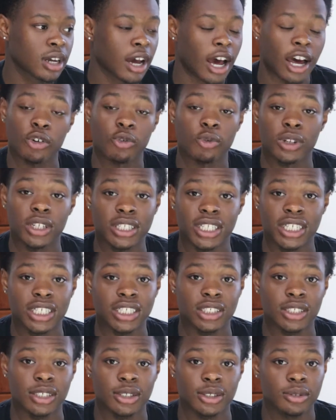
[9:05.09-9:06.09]
I don't really
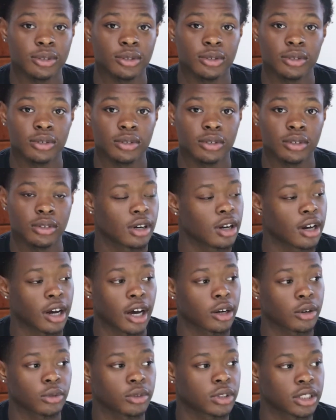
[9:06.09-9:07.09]
think so.
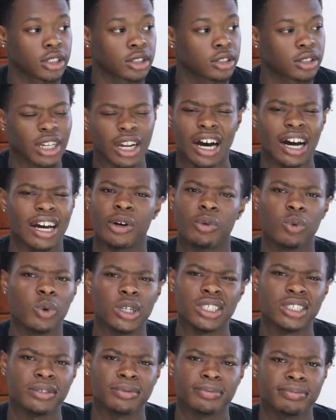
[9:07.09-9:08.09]
I don't think so. Nah, it
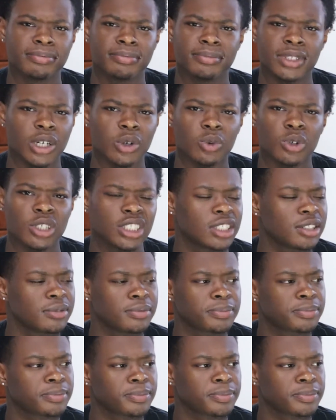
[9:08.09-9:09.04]
wasn't. It wasn't.